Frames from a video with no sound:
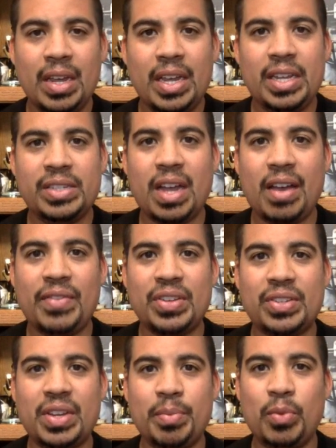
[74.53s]
he's
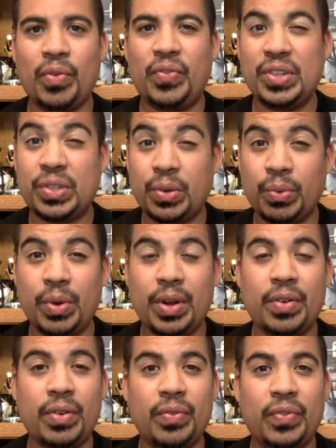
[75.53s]
obviously a more physical
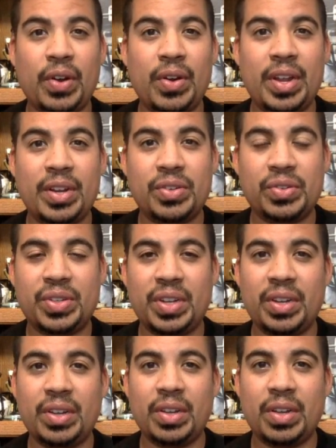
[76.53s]
runner, very
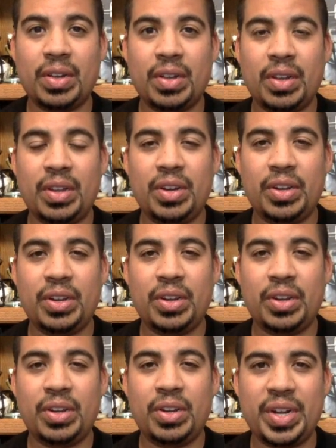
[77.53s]
interesting and
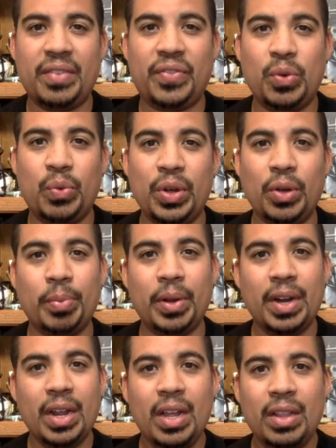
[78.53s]
intriguing, if
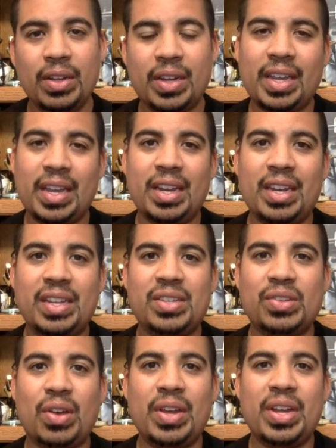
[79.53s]
you will. But look,
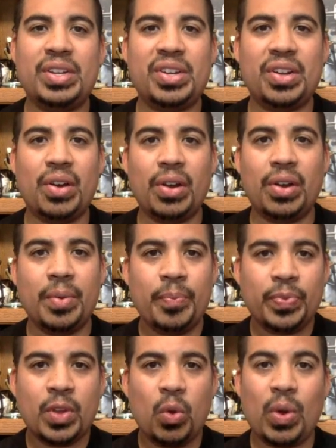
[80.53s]
again, this is all hinging
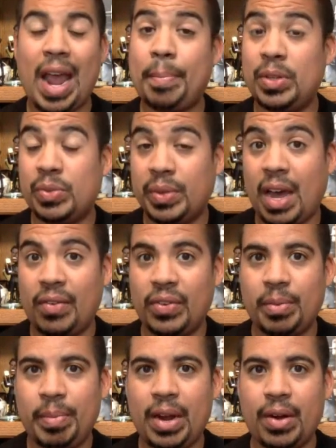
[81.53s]
on what happens
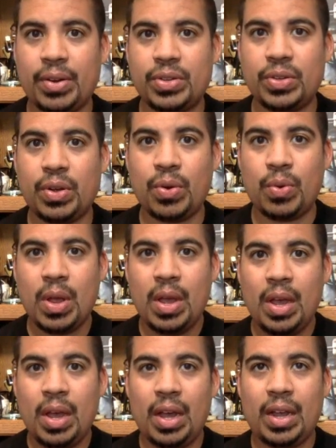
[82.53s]
with Alvin Kamara.
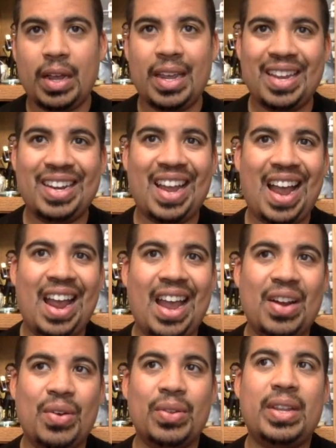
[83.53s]
So again,
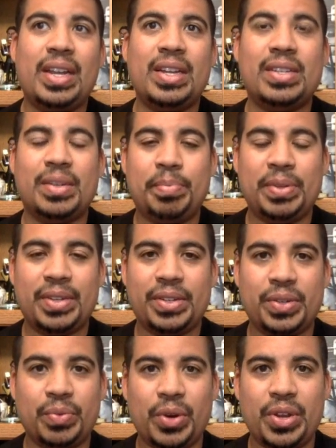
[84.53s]
I don't think it's a
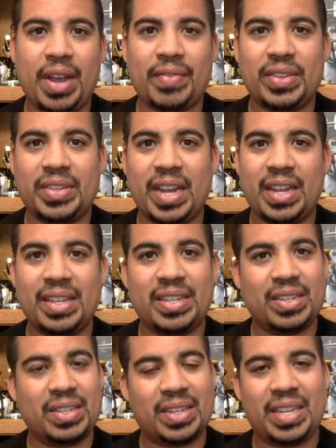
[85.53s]
position where you have to say
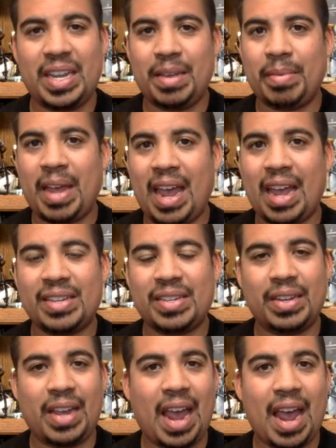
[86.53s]
this is a team
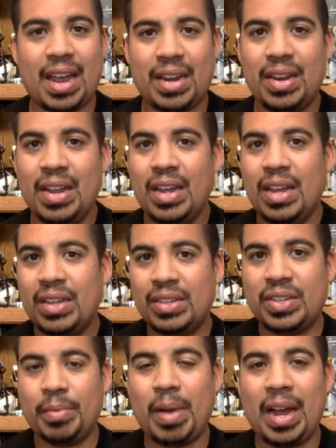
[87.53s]
has to add
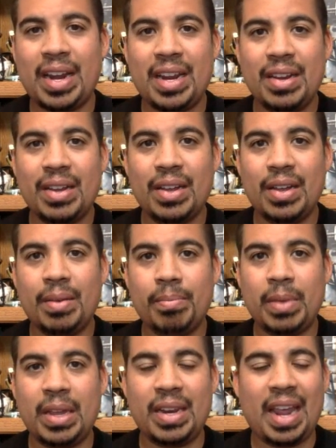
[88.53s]
somebody
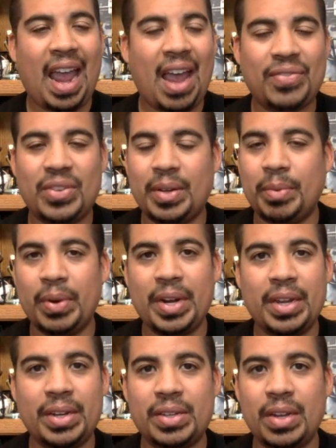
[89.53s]
and they have to
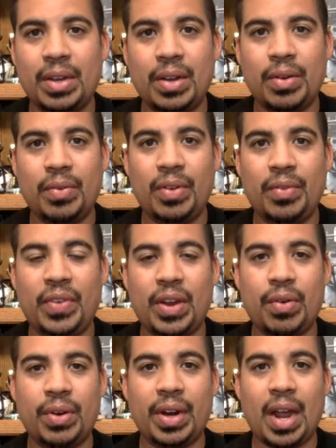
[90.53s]
bring in a
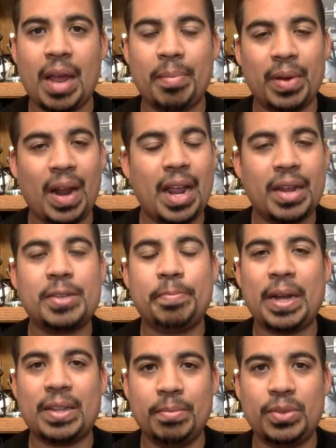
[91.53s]
veteran guy, but I
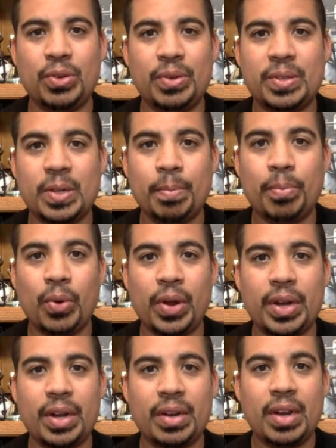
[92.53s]
expect him to at some
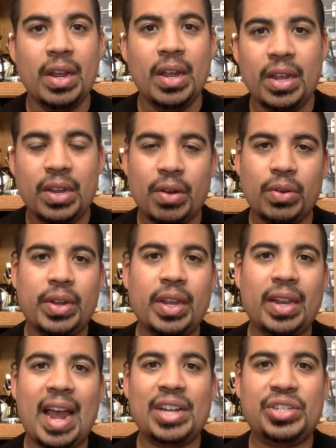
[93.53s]
point. And, you know, look
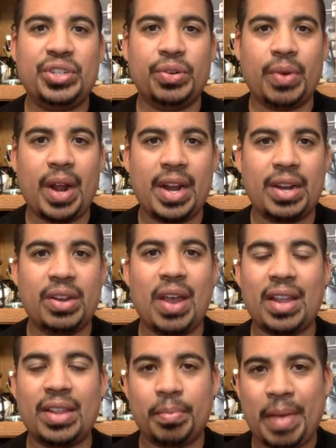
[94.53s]
at last year, right? You
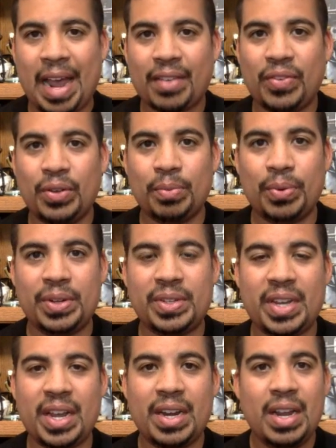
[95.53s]
had the backfield pretty
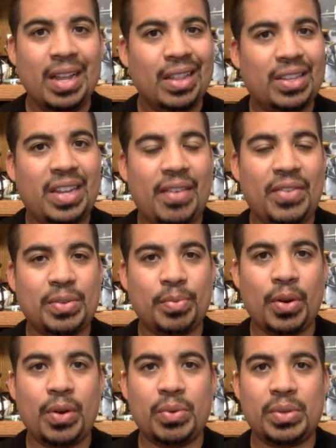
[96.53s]
set. Latavius
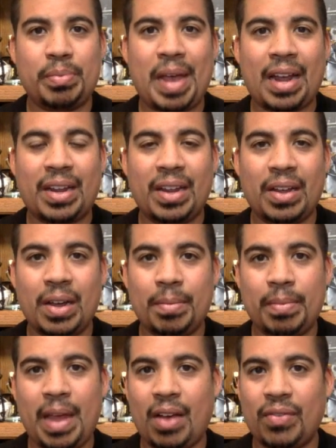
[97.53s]
Murray was backing
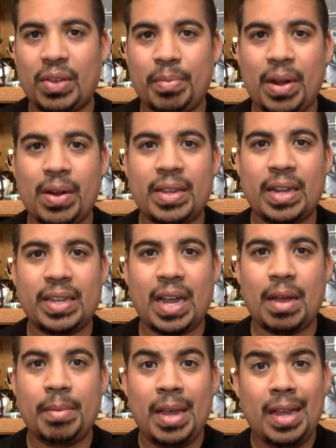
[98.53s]
up Alvin Kamara at that
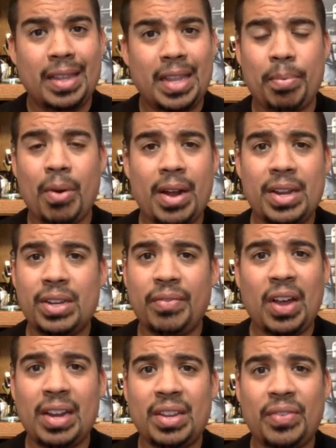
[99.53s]
time. They brought in
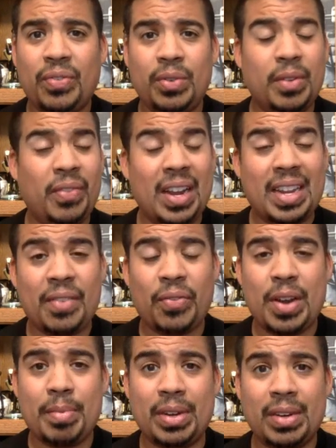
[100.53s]
Devontae
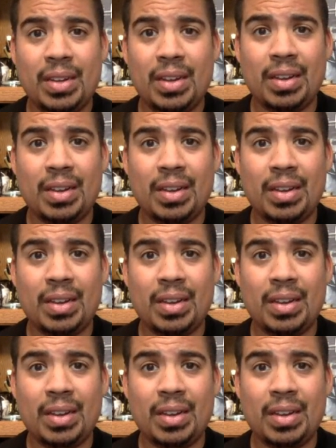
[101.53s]
Freeman,